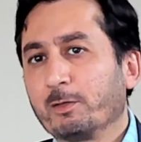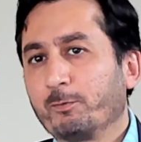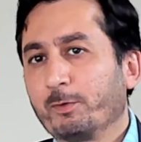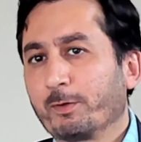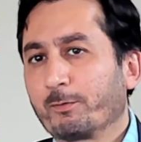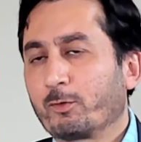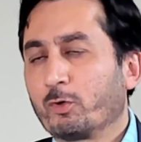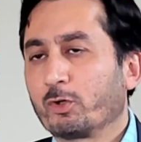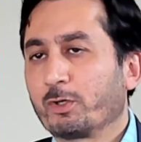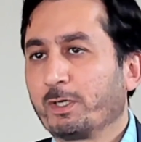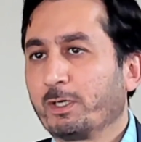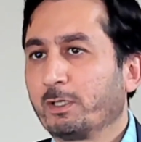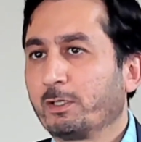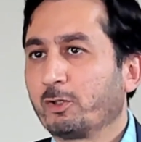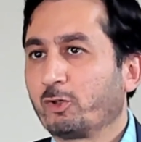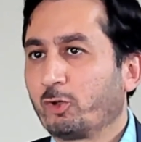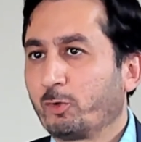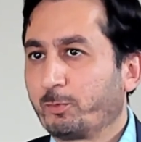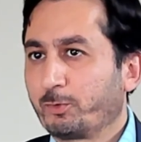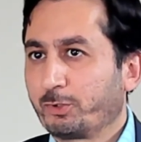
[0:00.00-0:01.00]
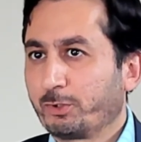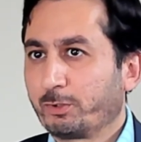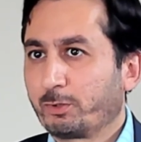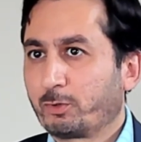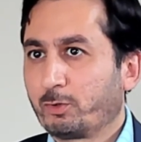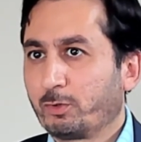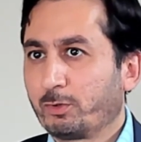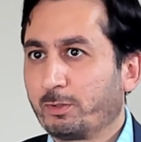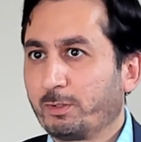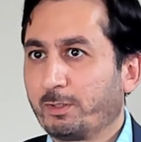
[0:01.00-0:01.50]
we have got another option
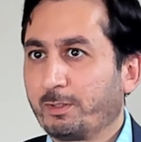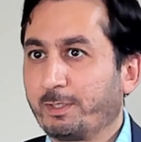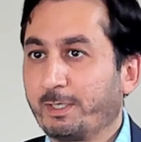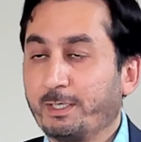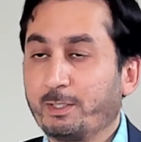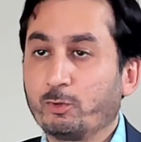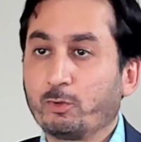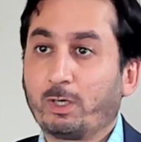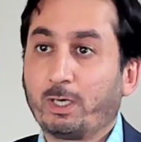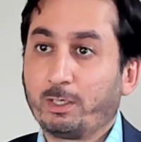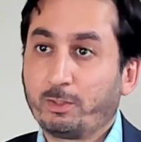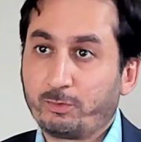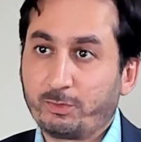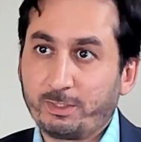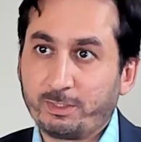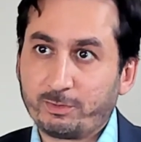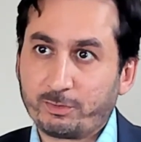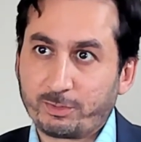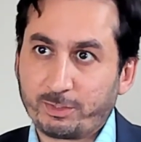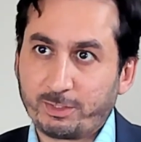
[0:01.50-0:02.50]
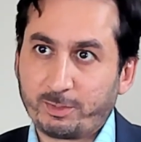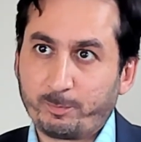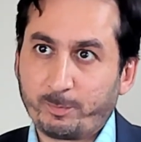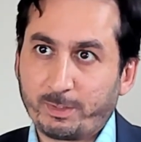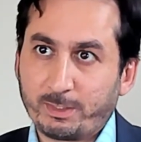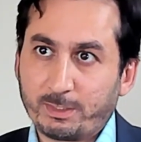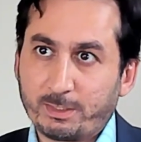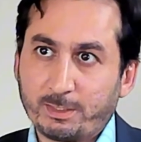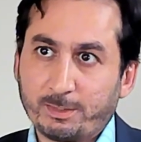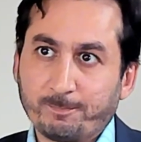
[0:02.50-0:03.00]
called radioiodine
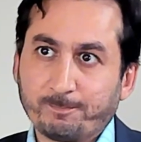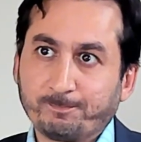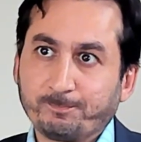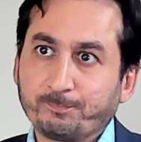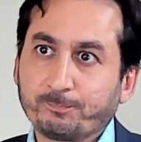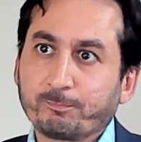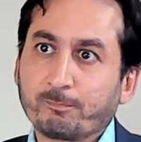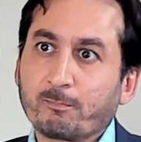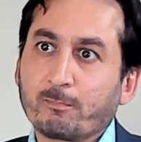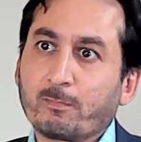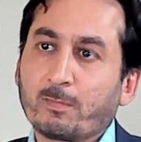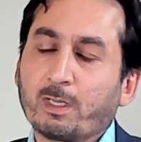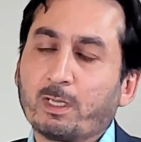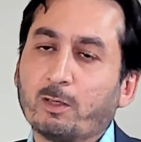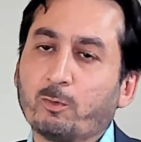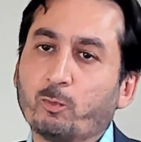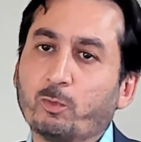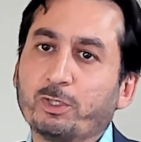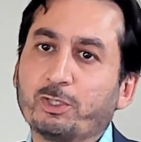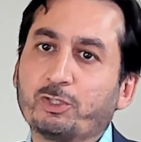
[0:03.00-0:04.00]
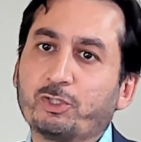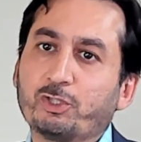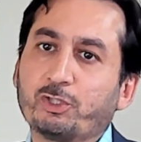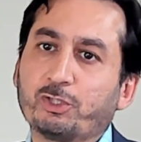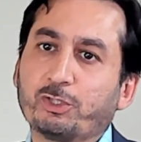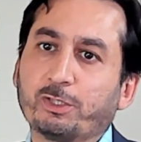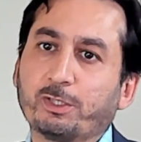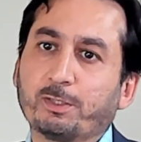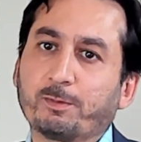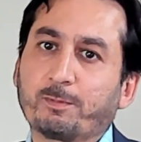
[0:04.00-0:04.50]
treatment,
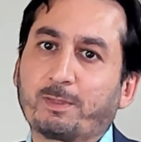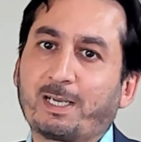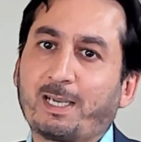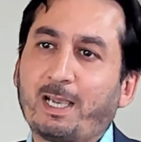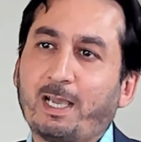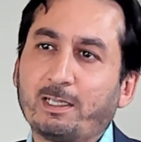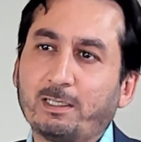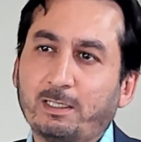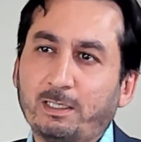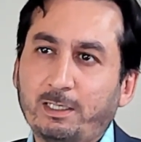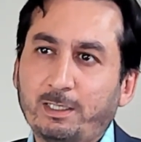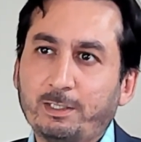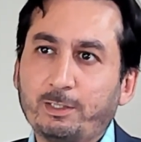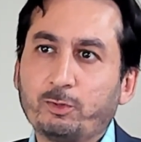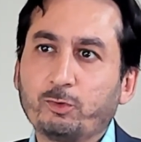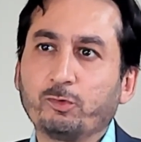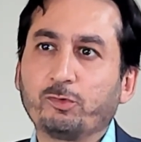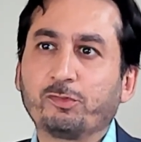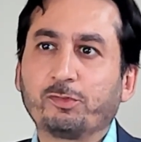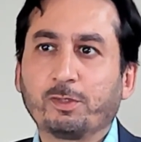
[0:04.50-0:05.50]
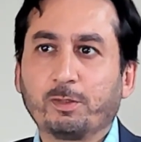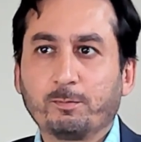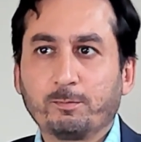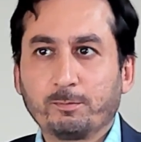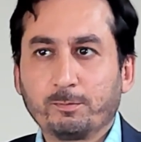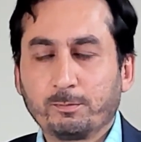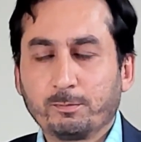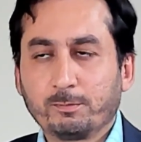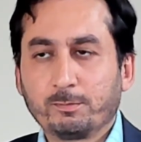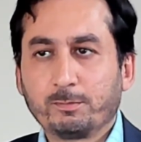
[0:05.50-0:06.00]
which can lead to
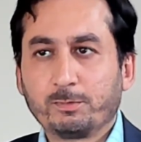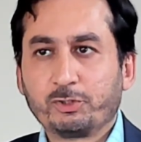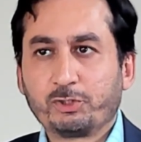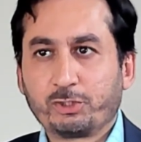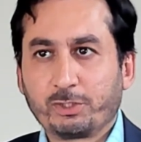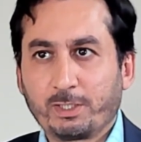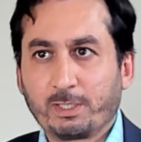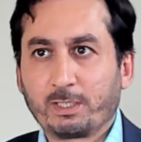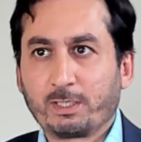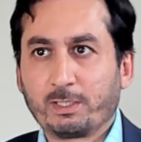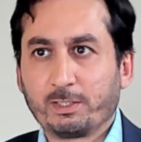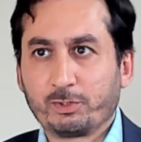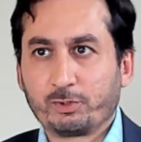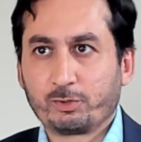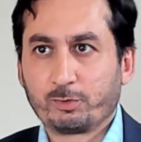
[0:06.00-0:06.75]
some shrinkage